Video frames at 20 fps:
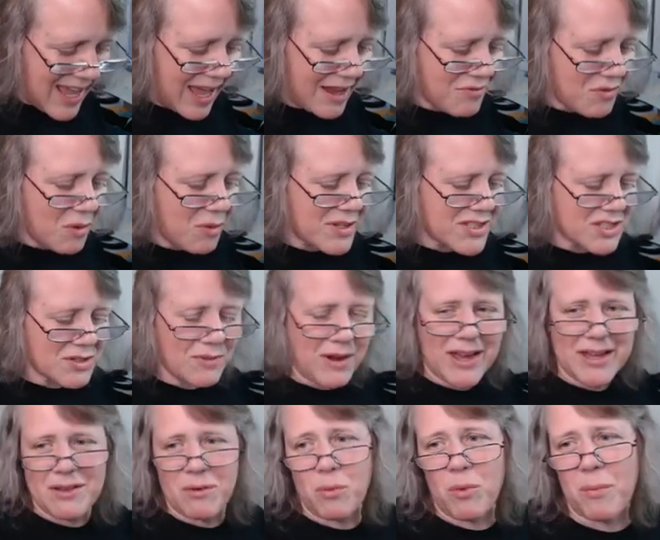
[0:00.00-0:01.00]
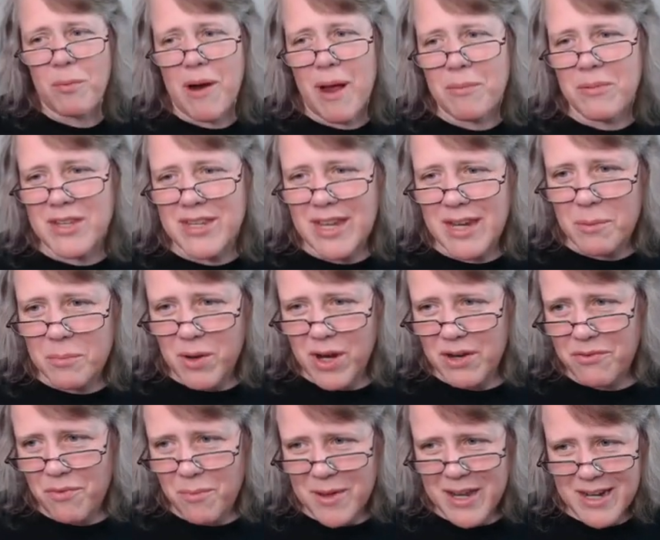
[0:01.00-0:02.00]
Every once in a while, we'll probably take a
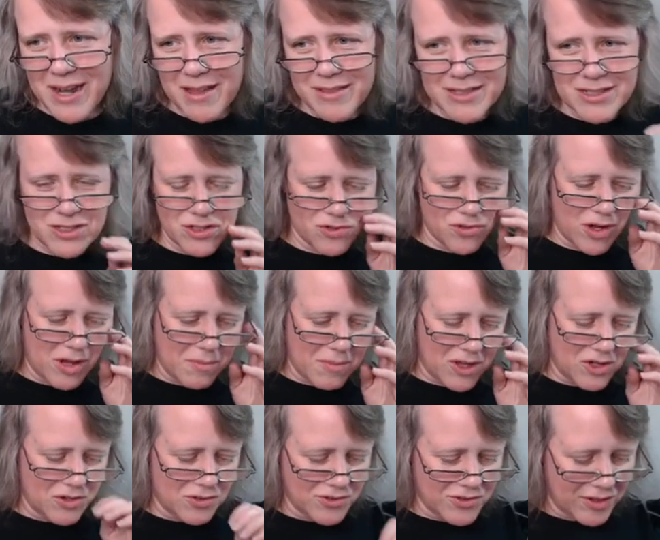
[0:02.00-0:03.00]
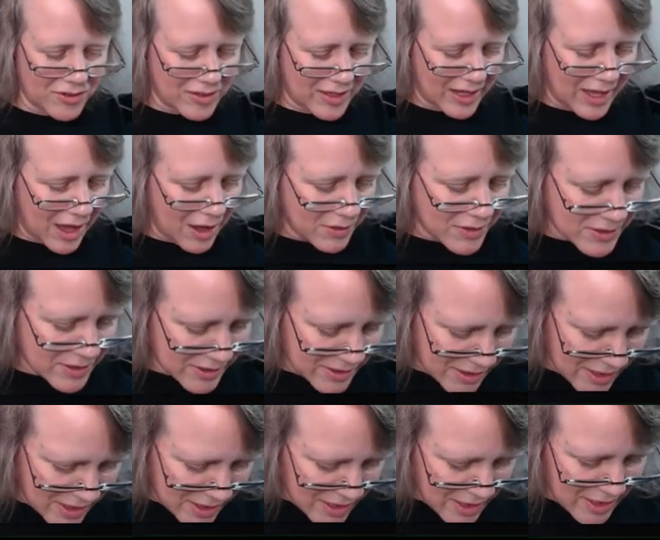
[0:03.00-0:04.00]
break from it on this stream and do something else
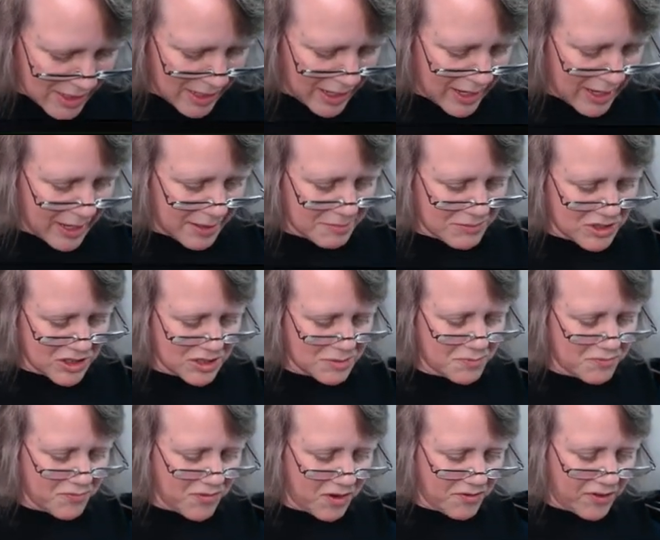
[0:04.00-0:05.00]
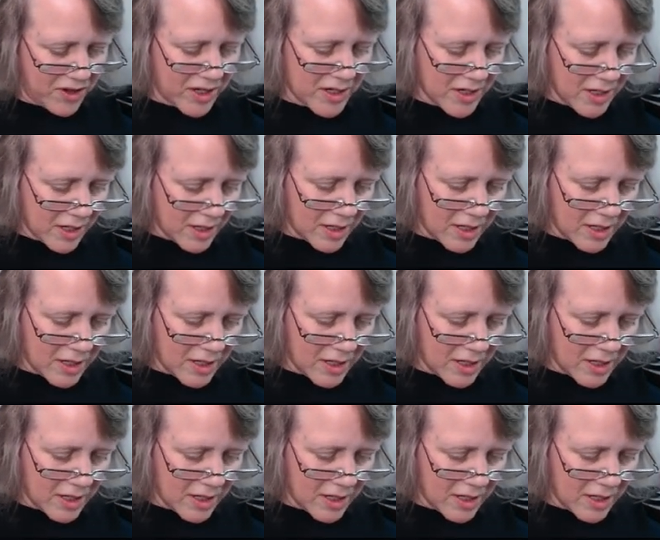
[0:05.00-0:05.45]
um, just for fun.